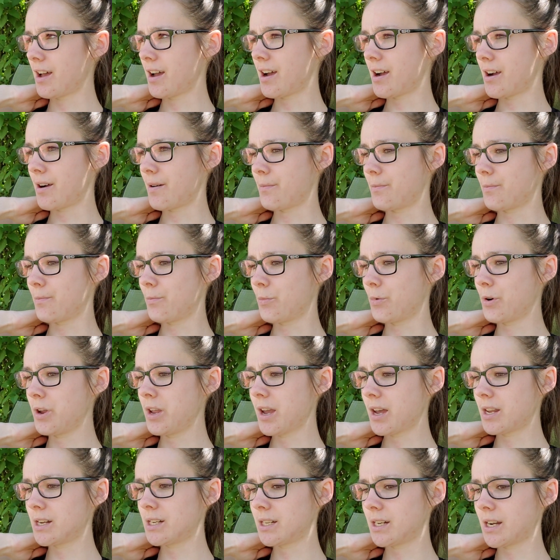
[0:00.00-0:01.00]
um,
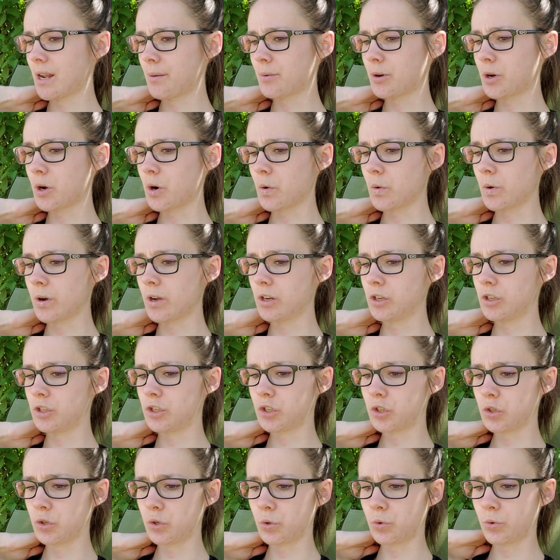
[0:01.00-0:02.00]
we ended up going
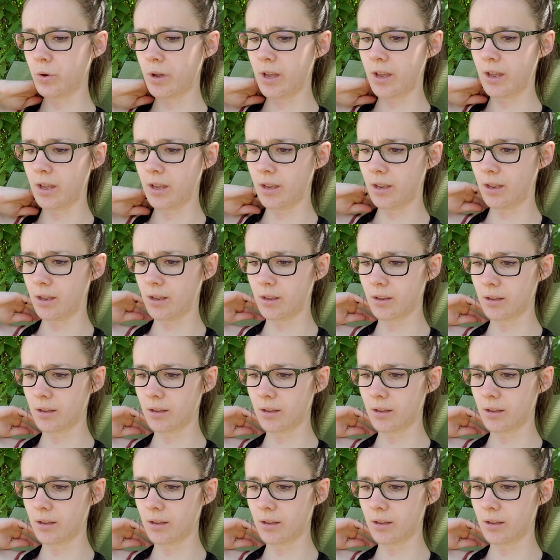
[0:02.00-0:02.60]
to a.